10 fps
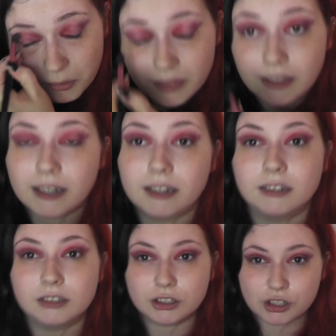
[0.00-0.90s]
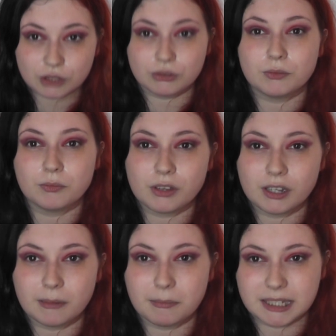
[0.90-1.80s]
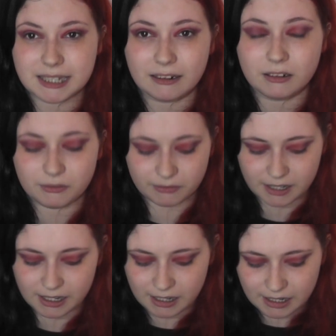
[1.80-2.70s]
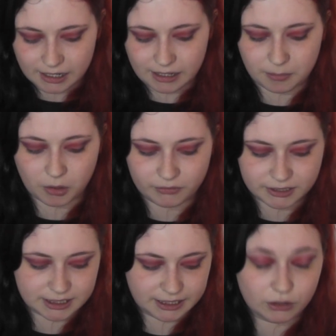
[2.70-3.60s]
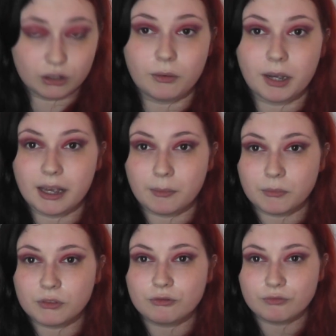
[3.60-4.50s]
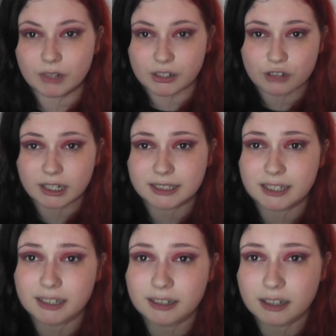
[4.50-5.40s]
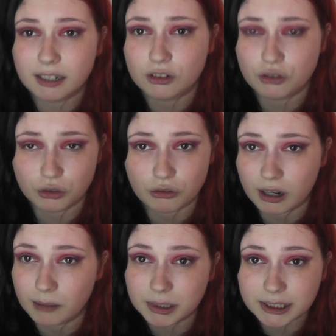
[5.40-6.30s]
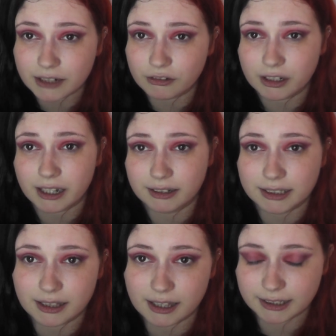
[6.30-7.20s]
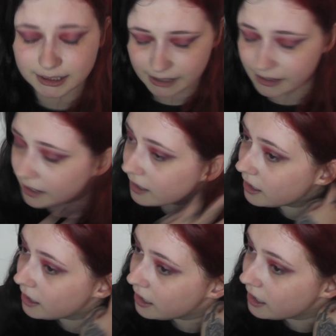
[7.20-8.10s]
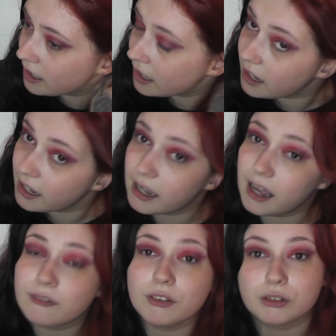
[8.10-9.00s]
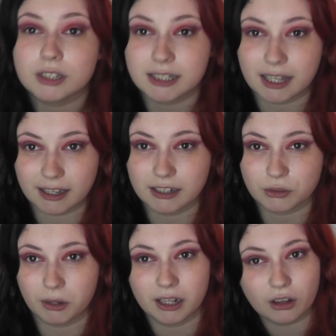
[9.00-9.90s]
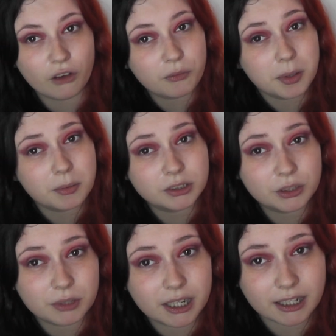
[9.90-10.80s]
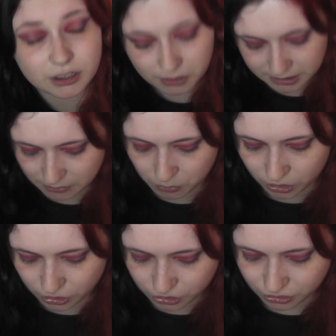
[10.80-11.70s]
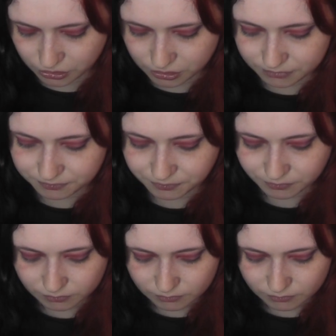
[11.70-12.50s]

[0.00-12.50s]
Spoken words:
got me thinking to do something myself. Obviously, although I am interested in true crime and serial killers and things like that, I've noticed that there's quite a lot of people doing it, so I didn't want to just